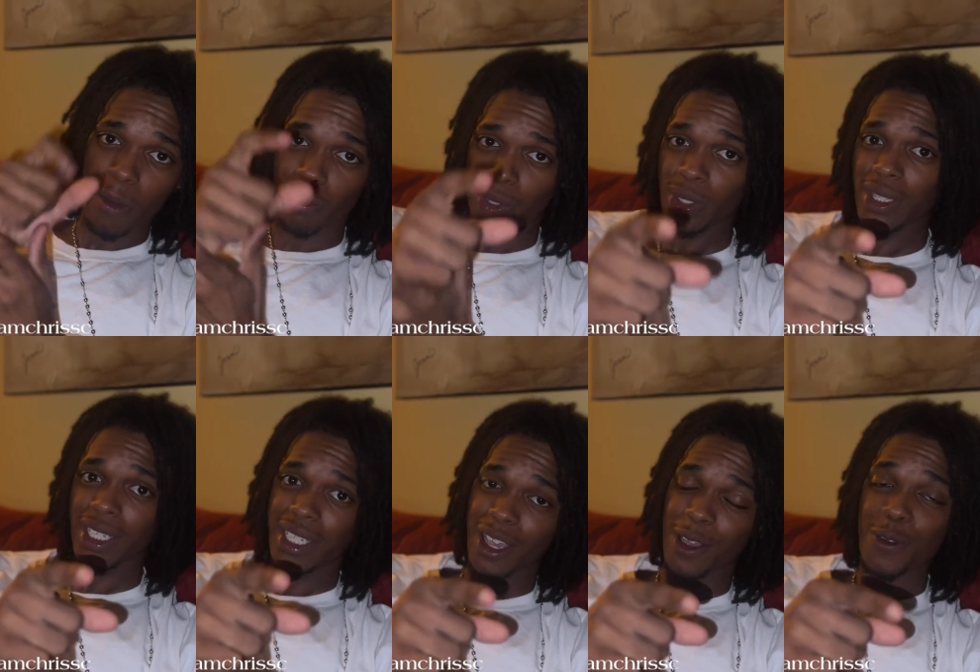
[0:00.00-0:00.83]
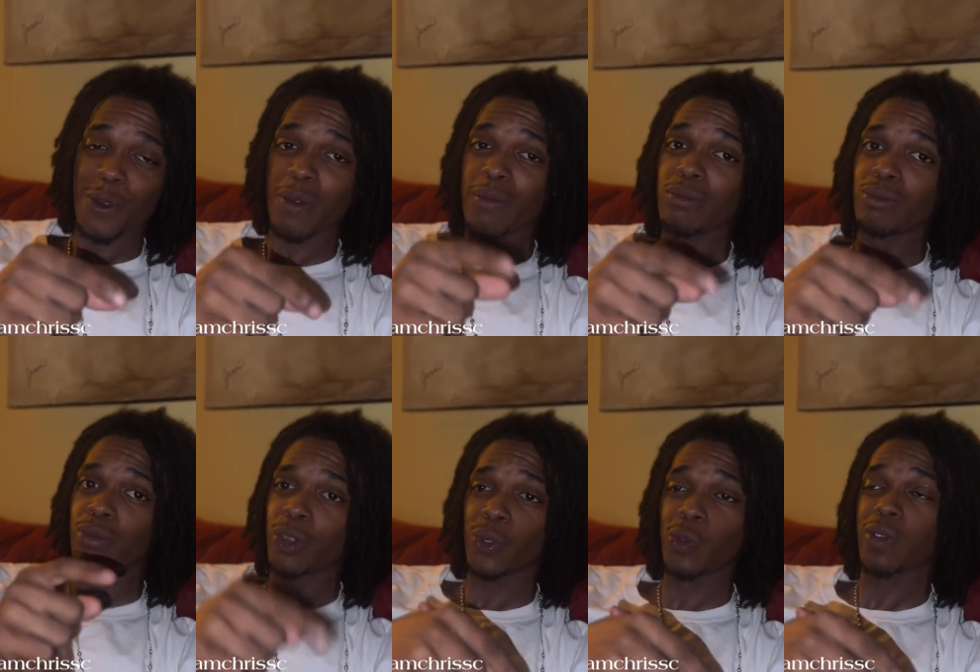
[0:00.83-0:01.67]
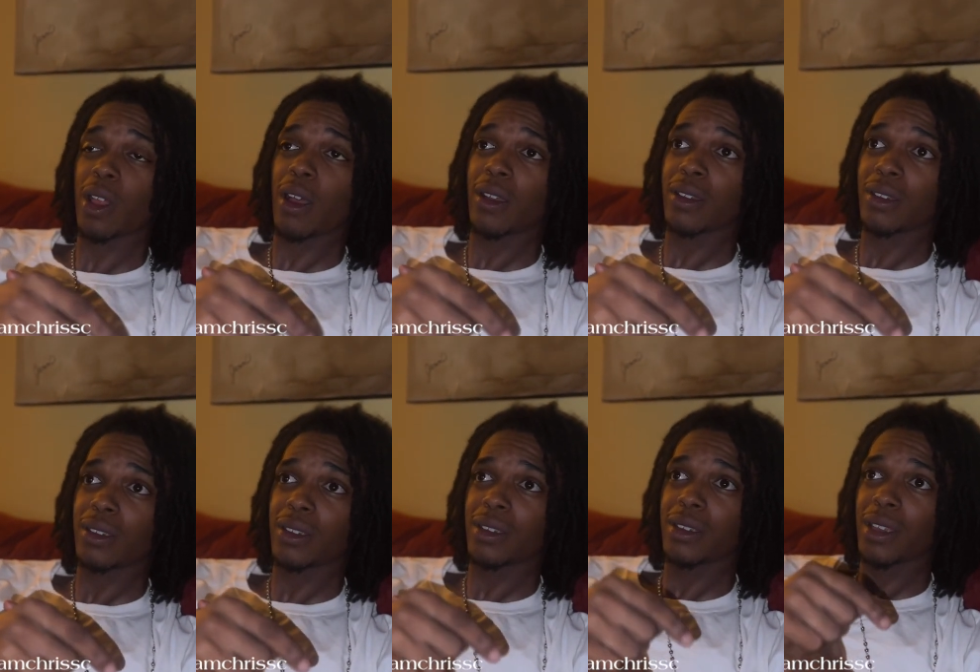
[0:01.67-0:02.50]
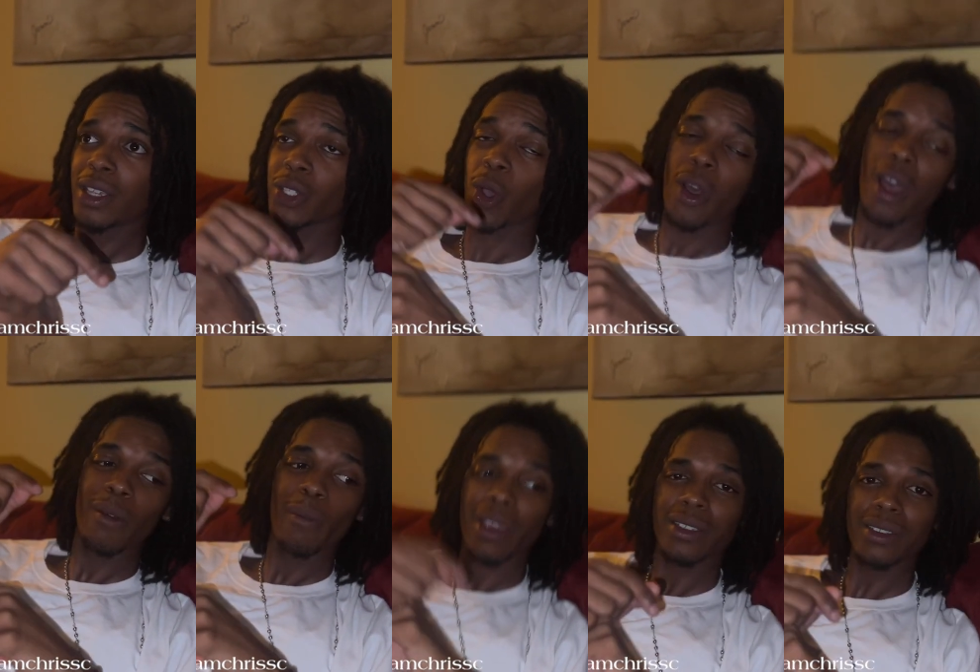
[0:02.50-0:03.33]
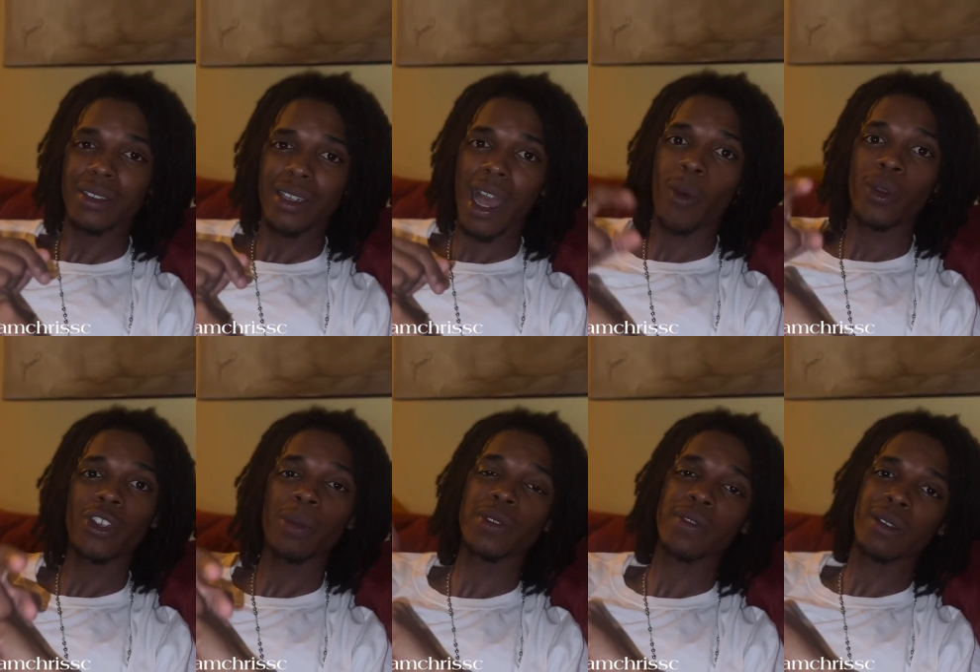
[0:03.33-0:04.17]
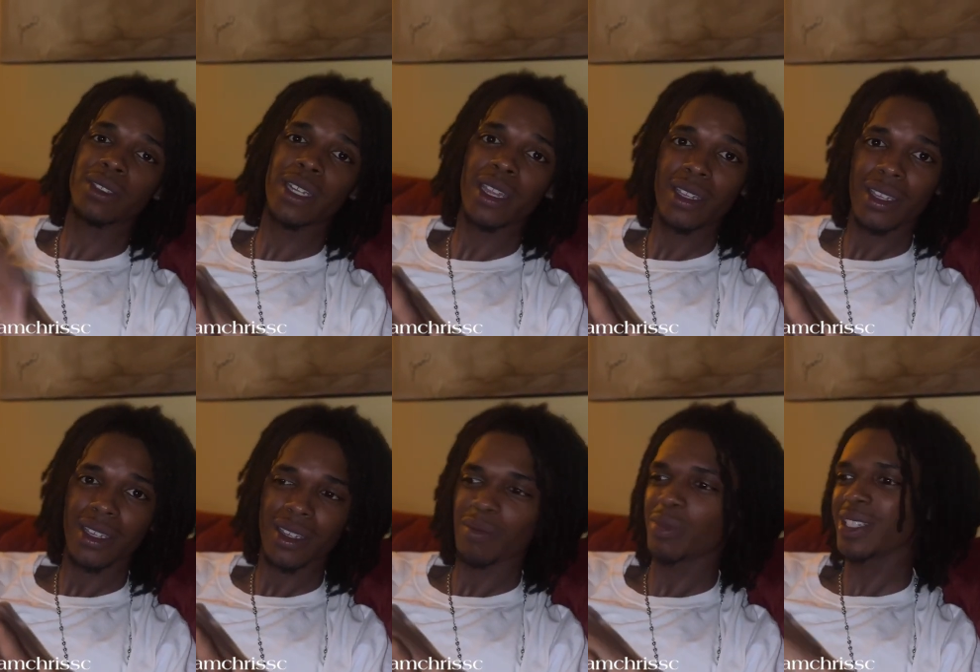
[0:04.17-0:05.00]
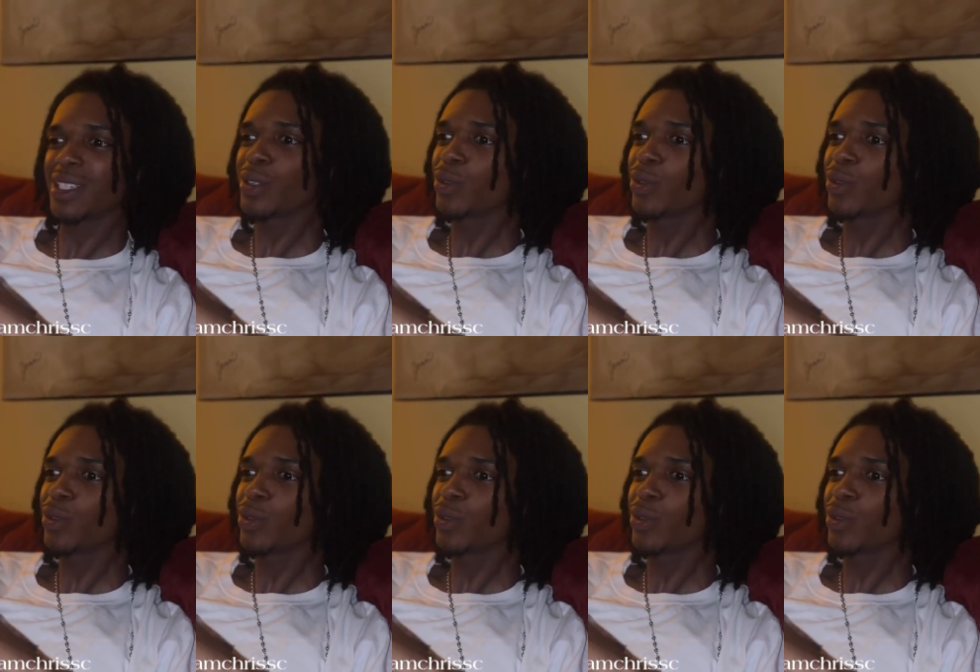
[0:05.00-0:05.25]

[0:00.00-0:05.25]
Be on the lookout. Brand new vlog. So basically, I would drop this vlog today, but it's too